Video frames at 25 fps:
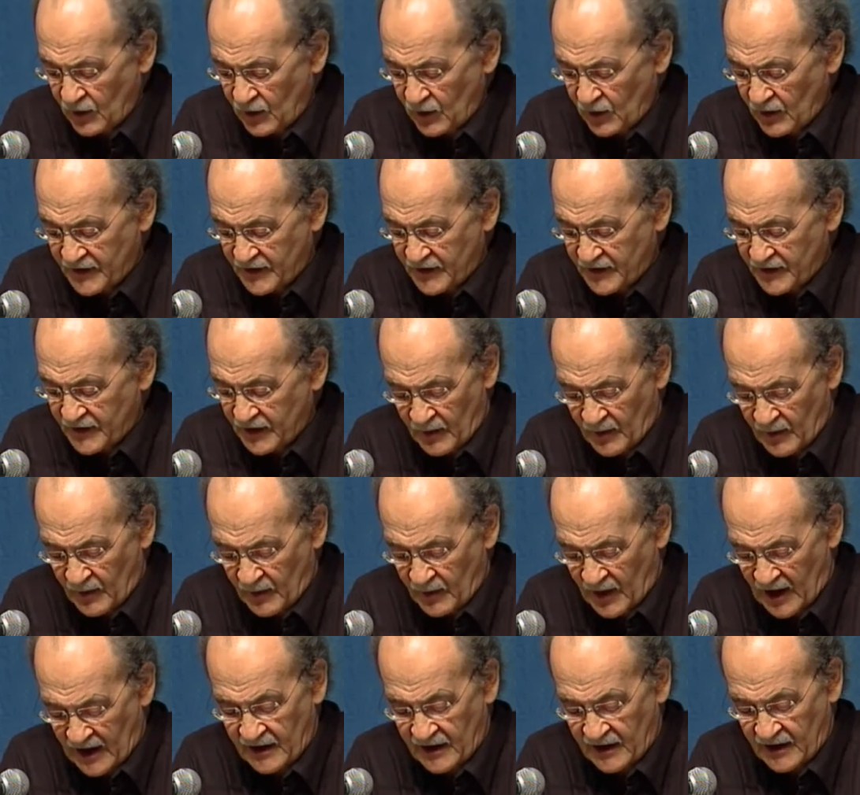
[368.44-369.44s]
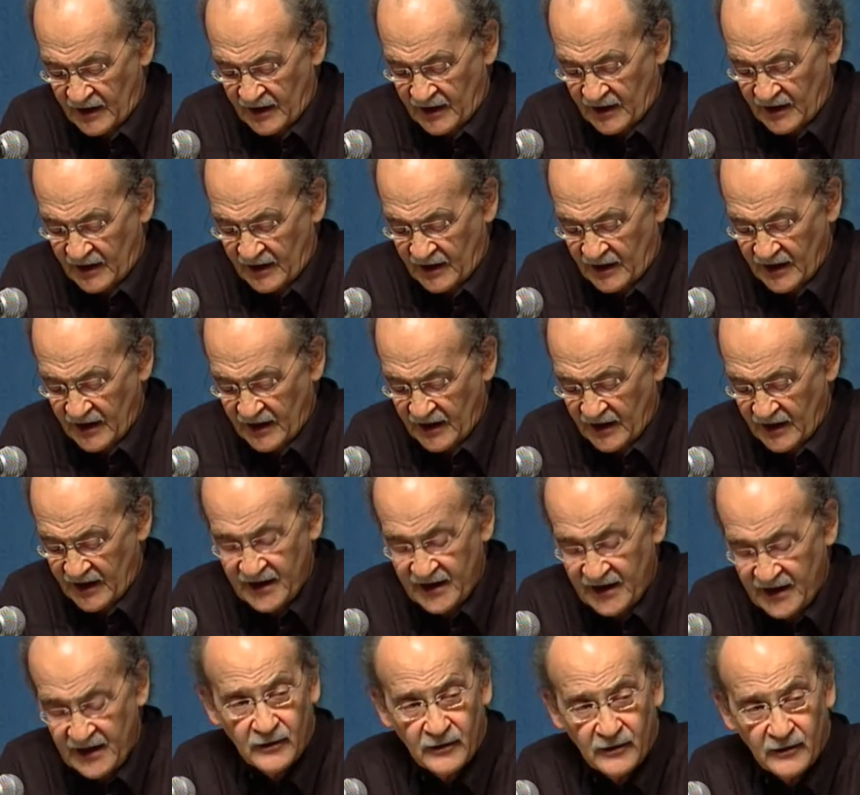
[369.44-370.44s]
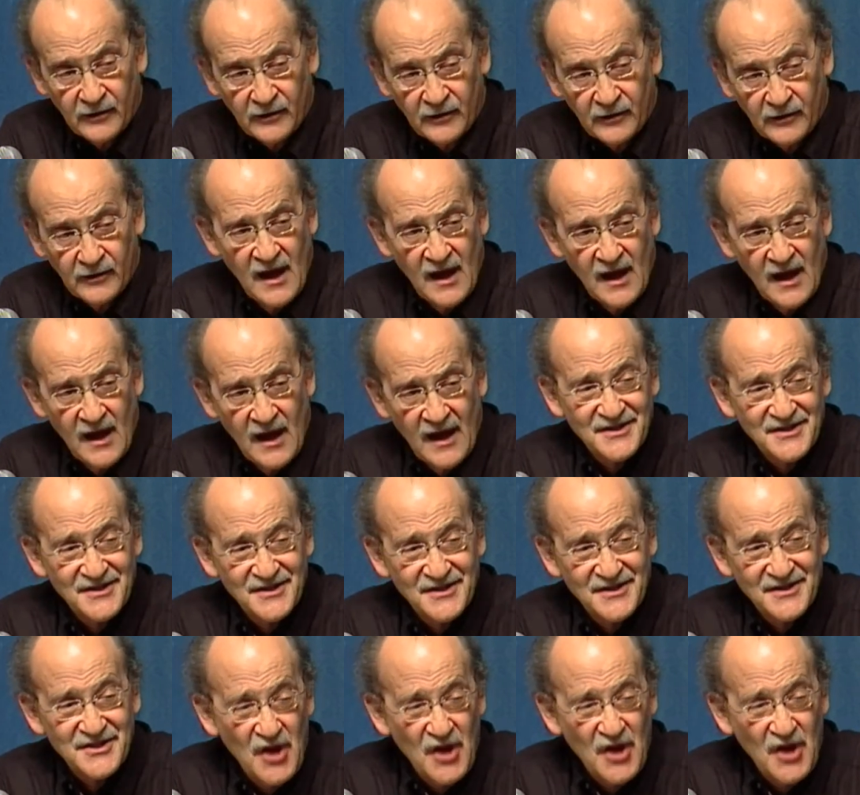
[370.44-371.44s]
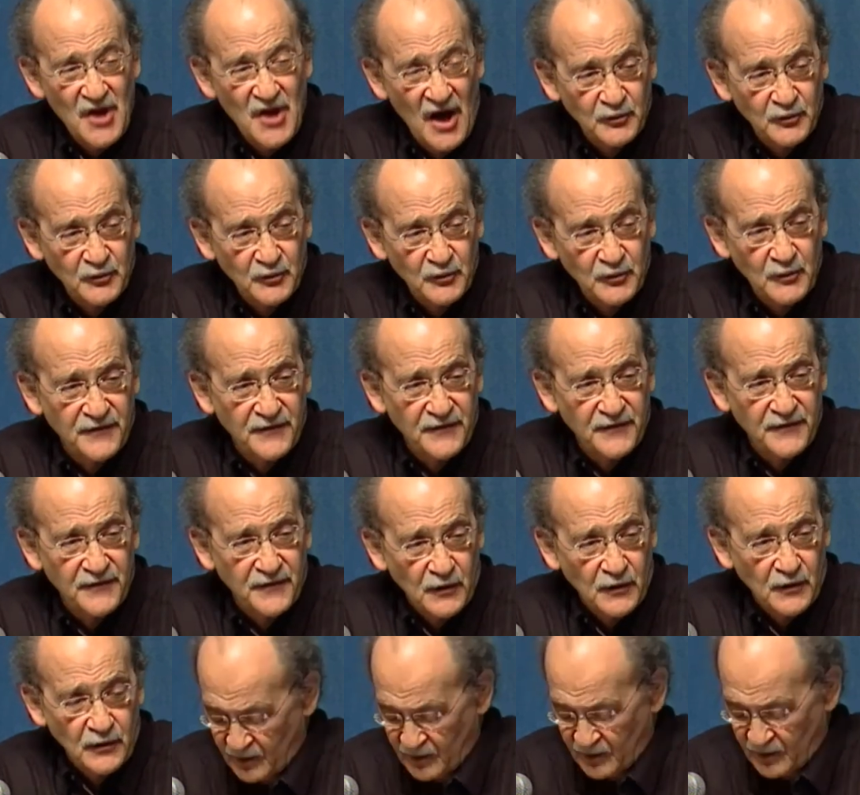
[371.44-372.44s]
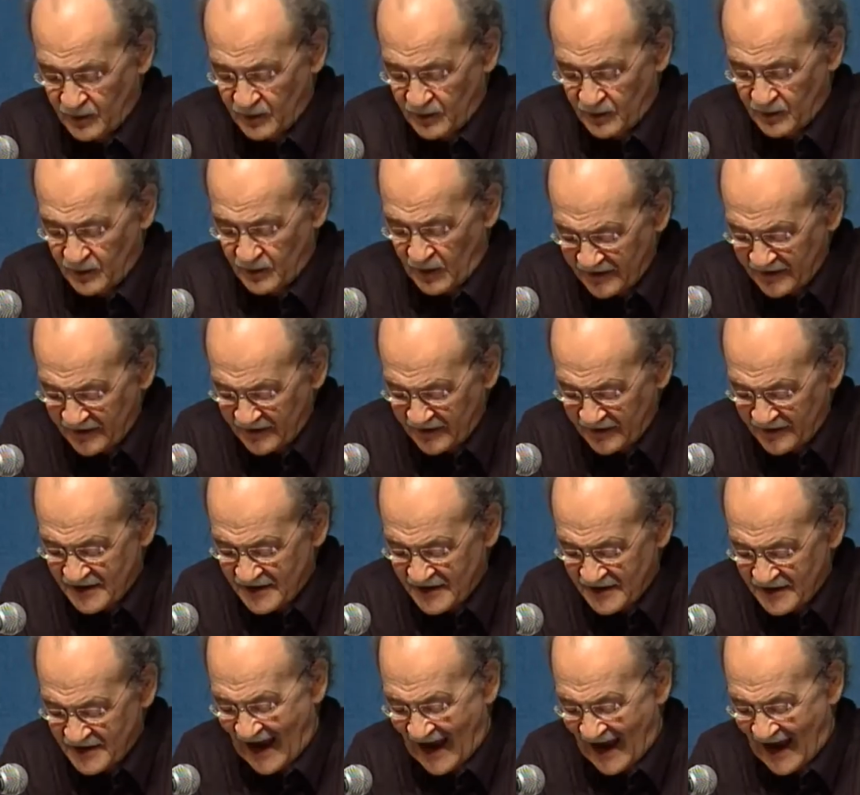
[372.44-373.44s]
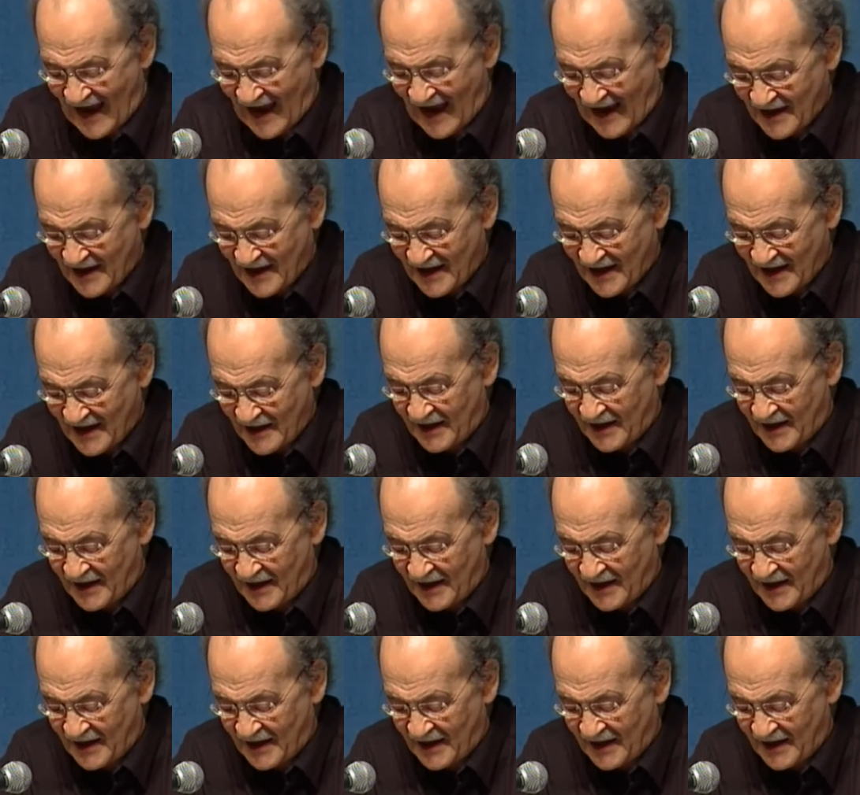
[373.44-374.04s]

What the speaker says: of the commodity here does not refer to commodities as they might